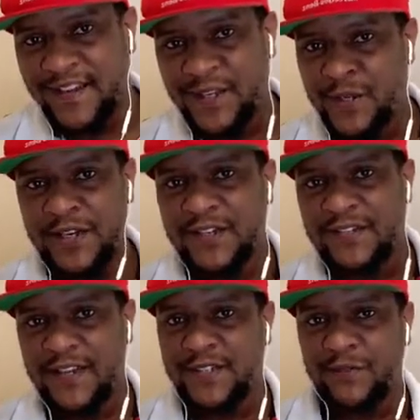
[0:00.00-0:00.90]
You didn't
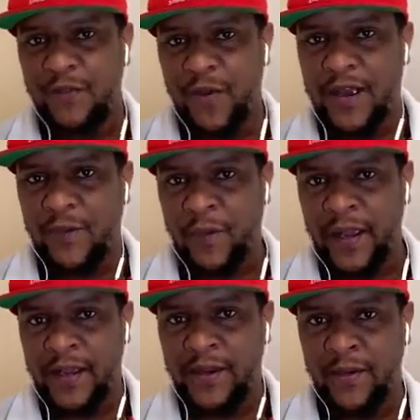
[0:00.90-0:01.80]
just walk
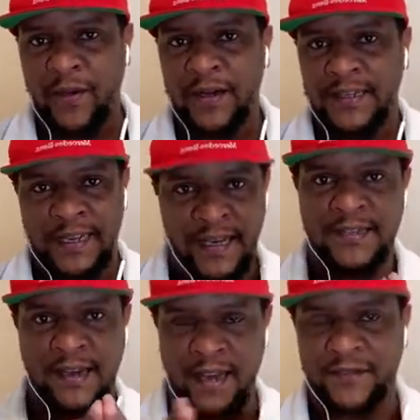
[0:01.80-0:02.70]
away or
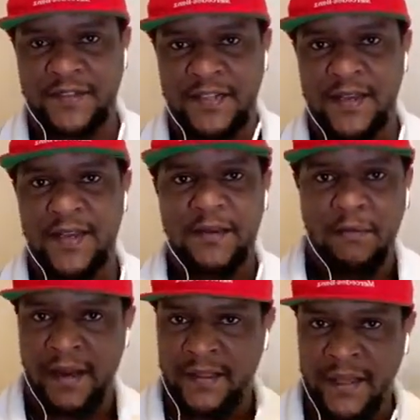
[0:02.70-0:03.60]
get left
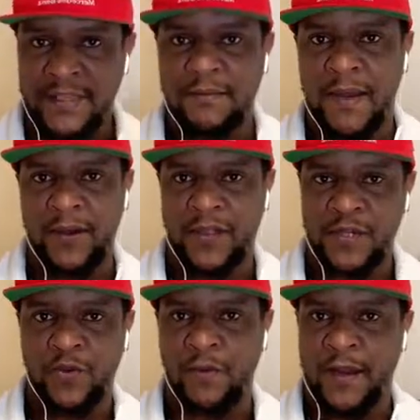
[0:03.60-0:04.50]
by that man or
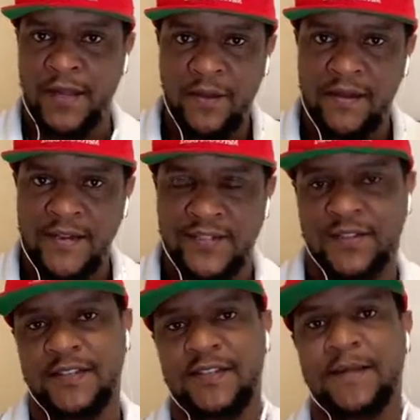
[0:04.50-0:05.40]
that woman. There were
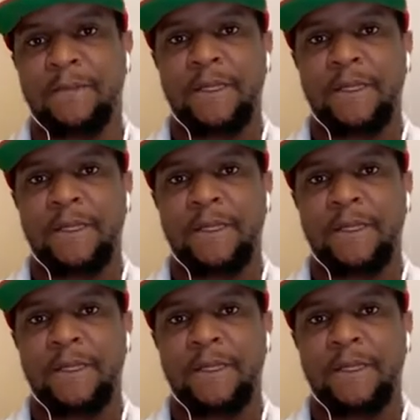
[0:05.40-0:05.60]
reasons.